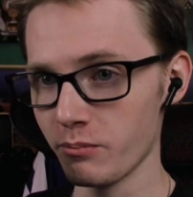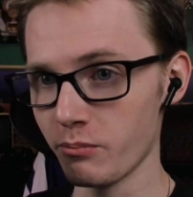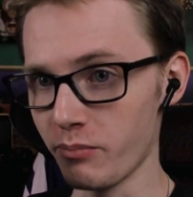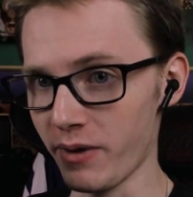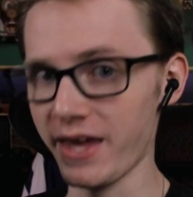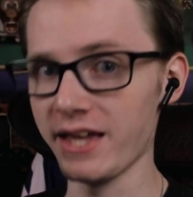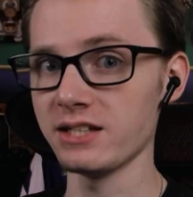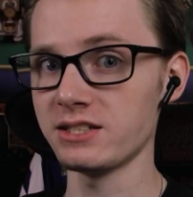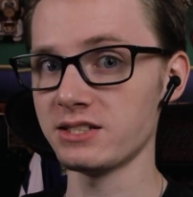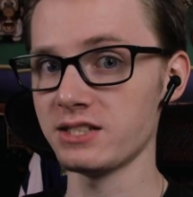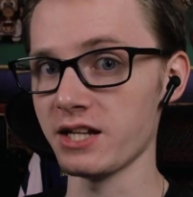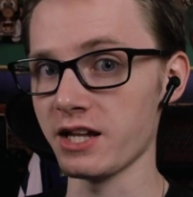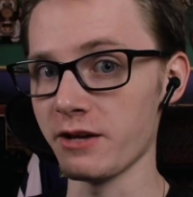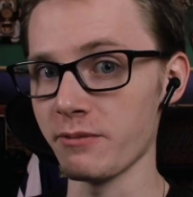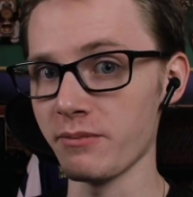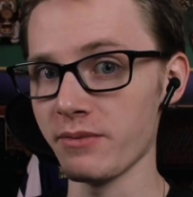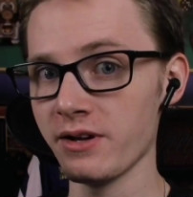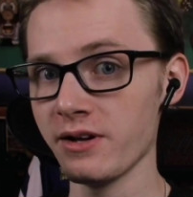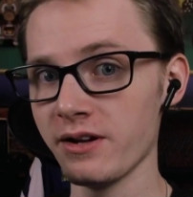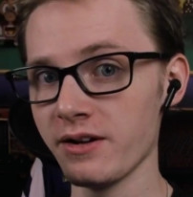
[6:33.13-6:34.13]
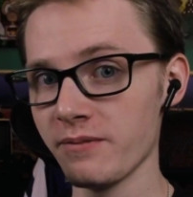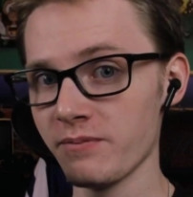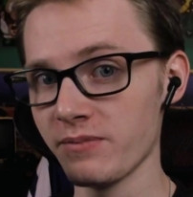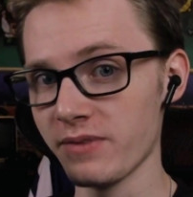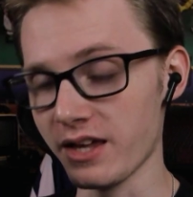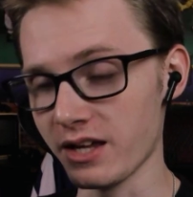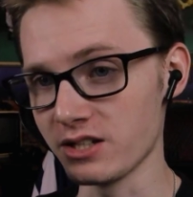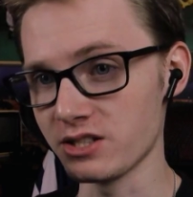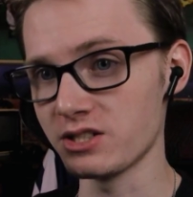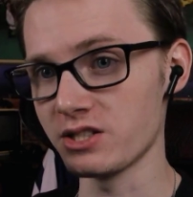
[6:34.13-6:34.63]
baits him
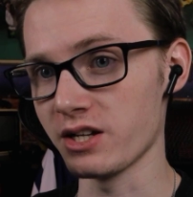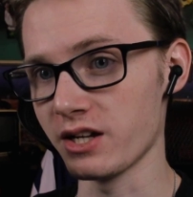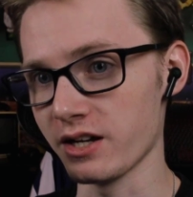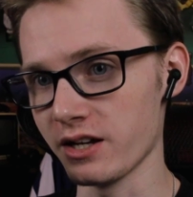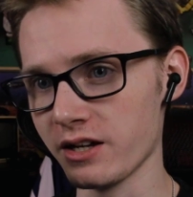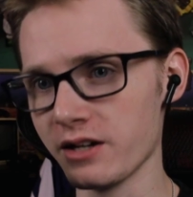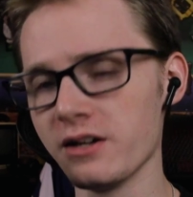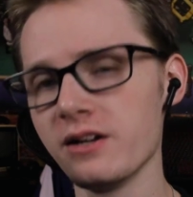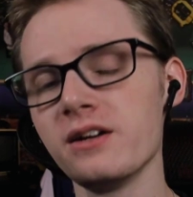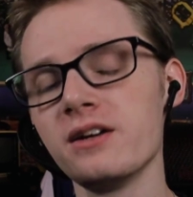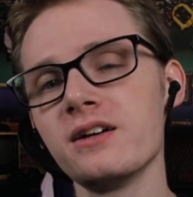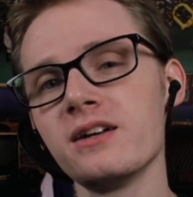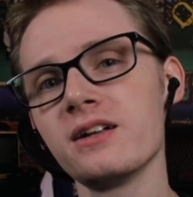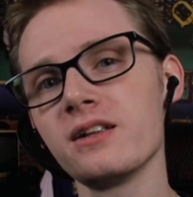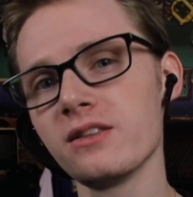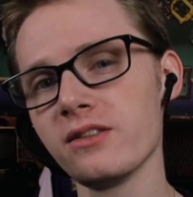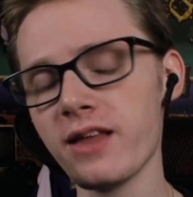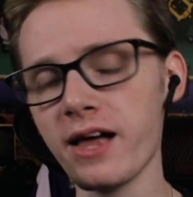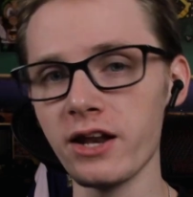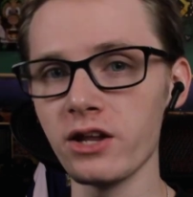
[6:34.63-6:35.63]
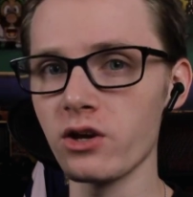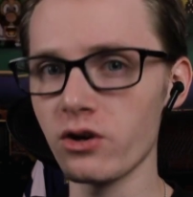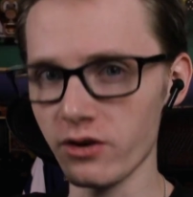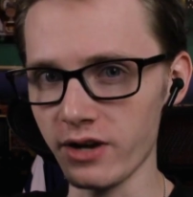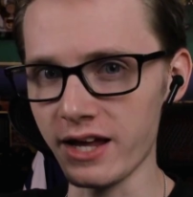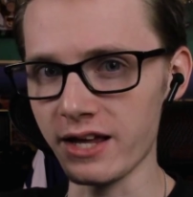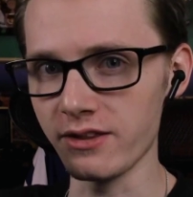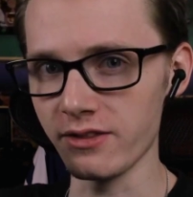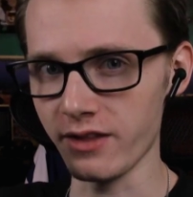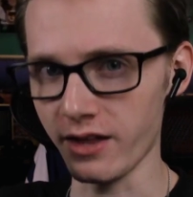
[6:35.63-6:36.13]
into letting her
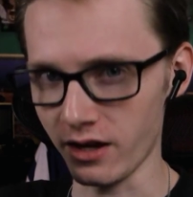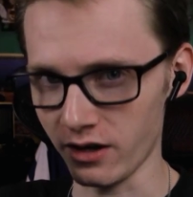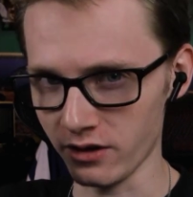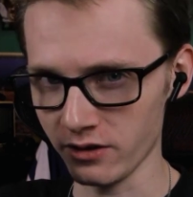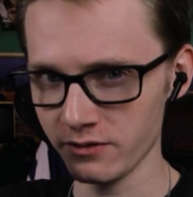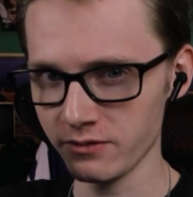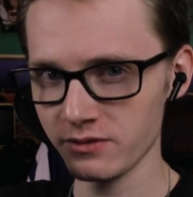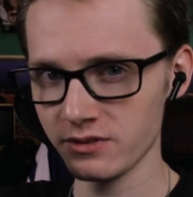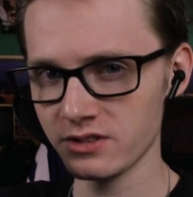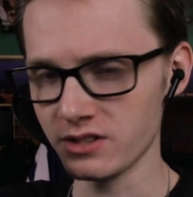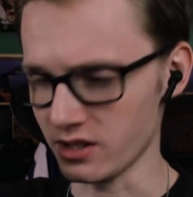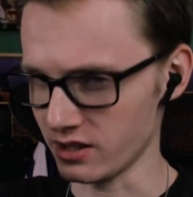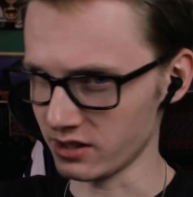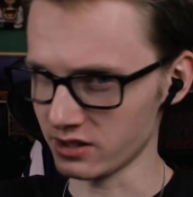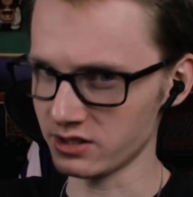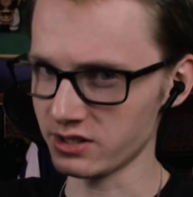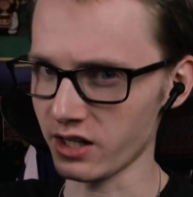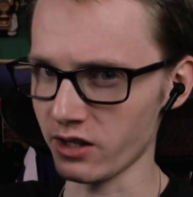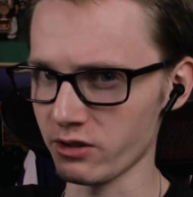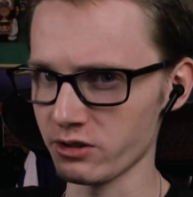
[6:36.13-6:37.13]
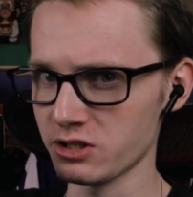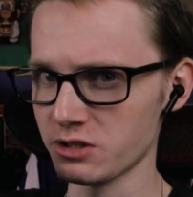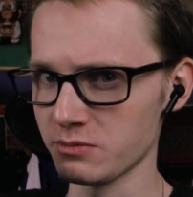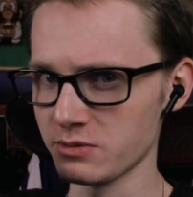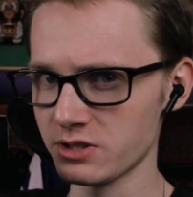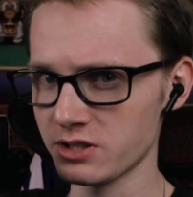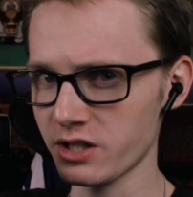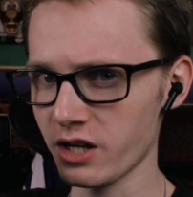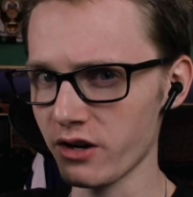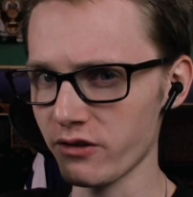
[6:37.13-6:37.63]
in there to sell her some
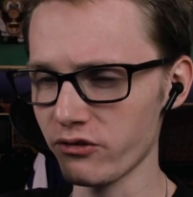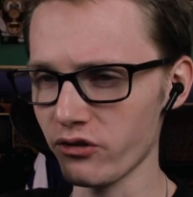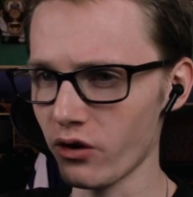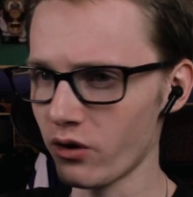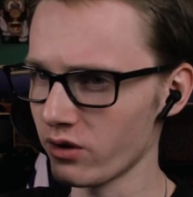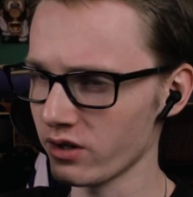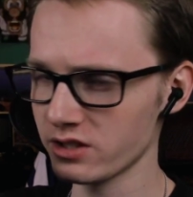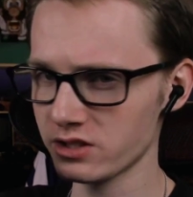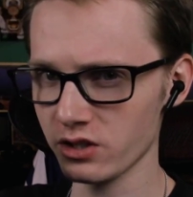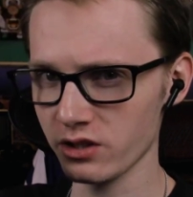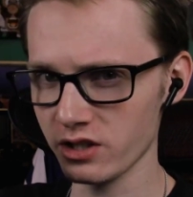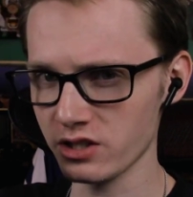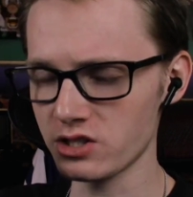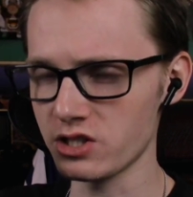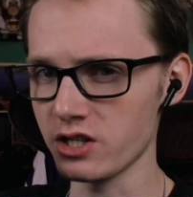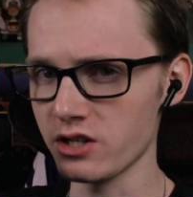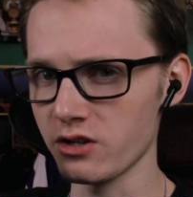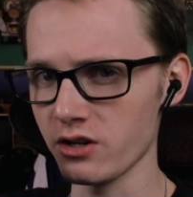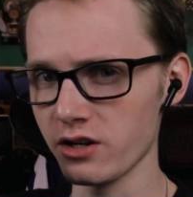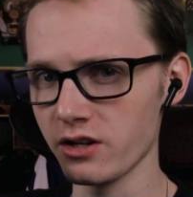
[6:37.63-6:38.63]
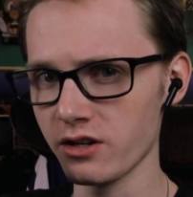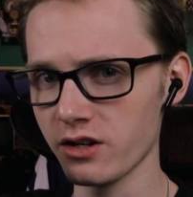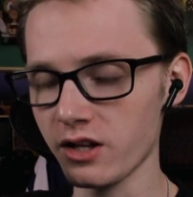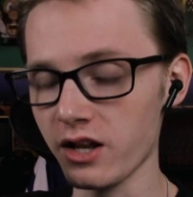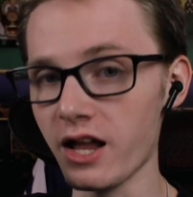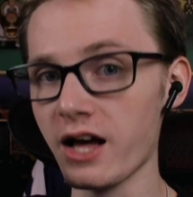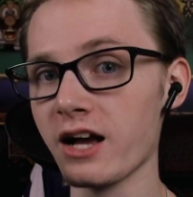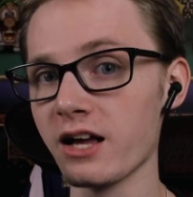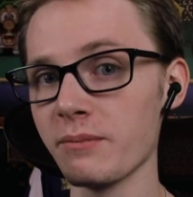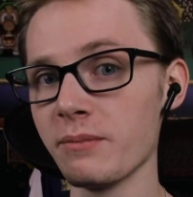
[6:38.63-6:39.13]
stuff only so that she could
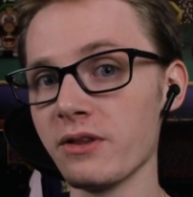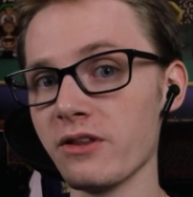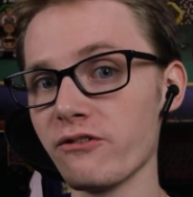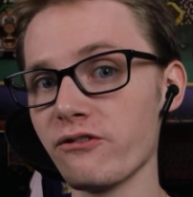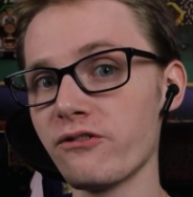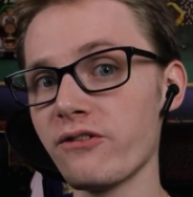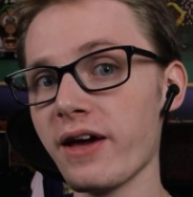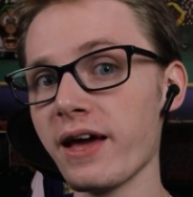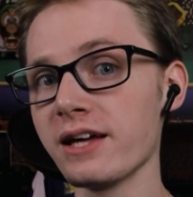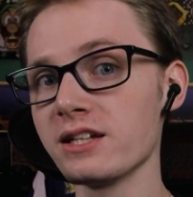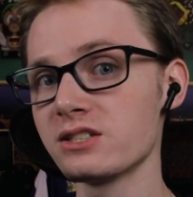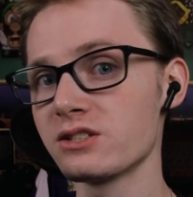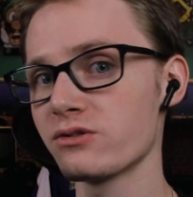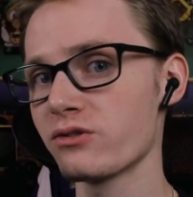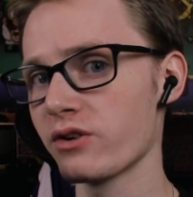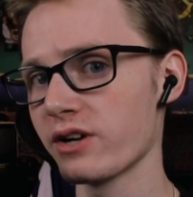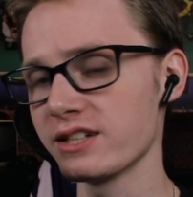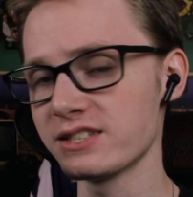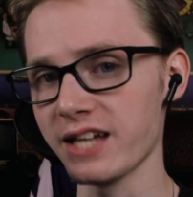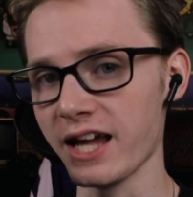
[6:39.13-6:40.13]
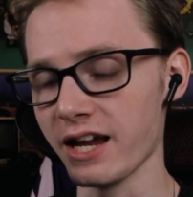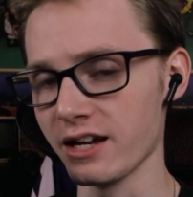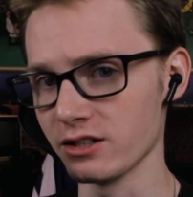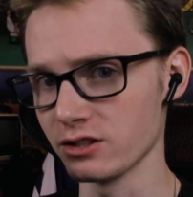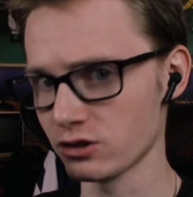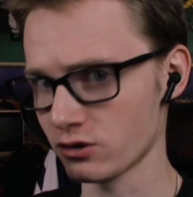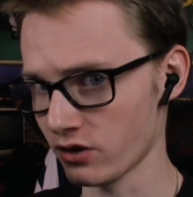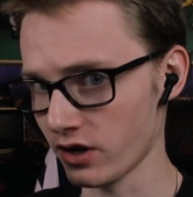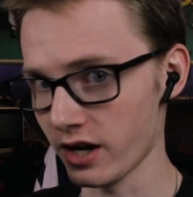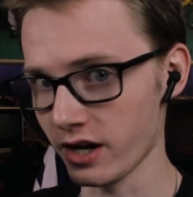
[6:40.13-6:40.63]
clock him in the face for his
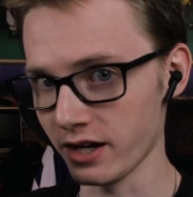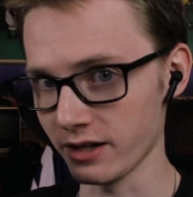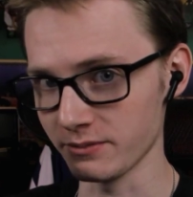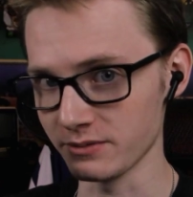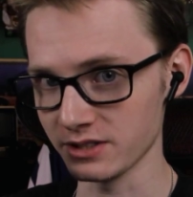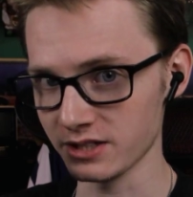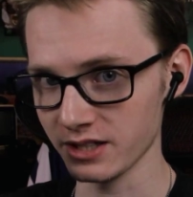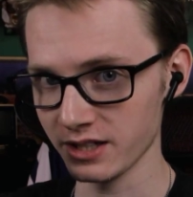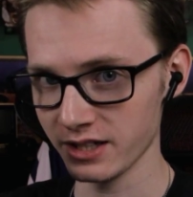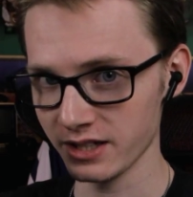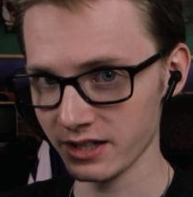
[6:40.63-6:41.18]
heinous crimes.